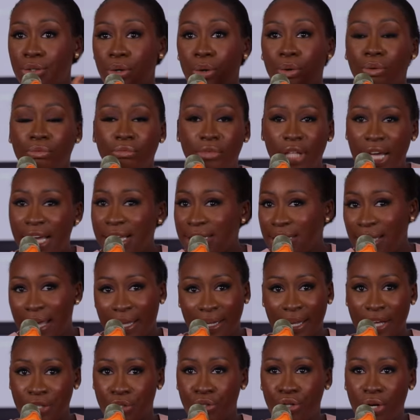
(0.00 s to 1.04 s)
So things
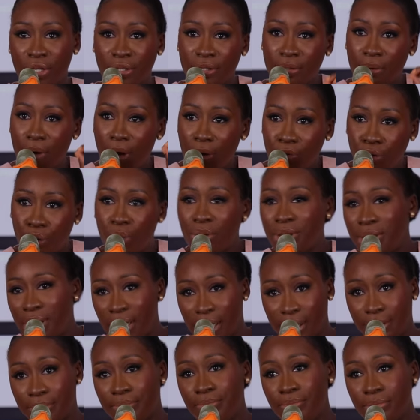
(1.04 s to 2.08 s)
like that. So just note
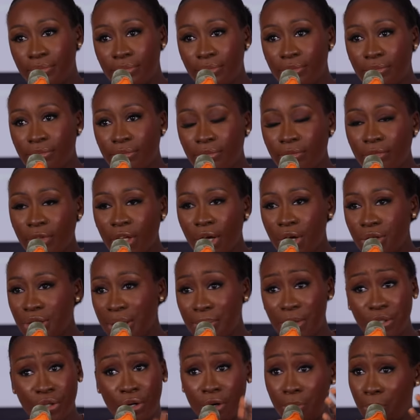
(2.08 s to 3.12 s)
that.
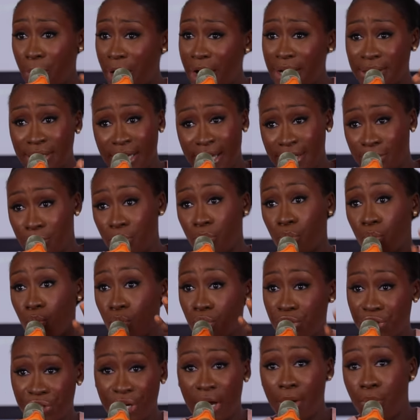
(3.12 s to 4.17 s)
So I'm just going to
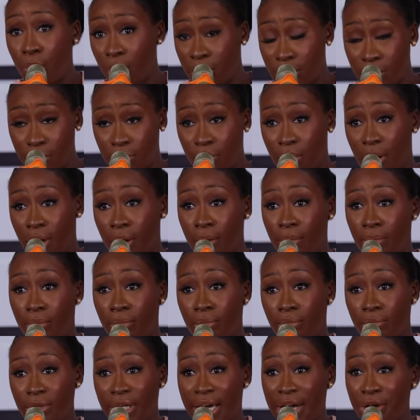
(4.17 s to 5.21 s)
prioritize, share what
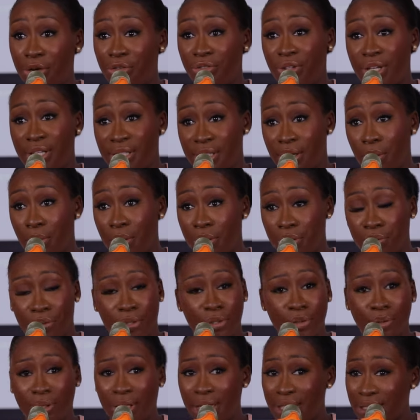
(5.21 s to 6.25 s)
the kind of things that we're
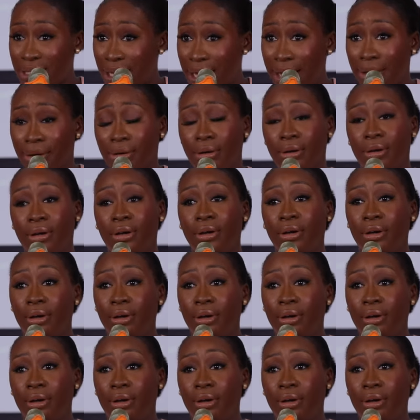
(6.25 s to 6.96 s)
doing. So things like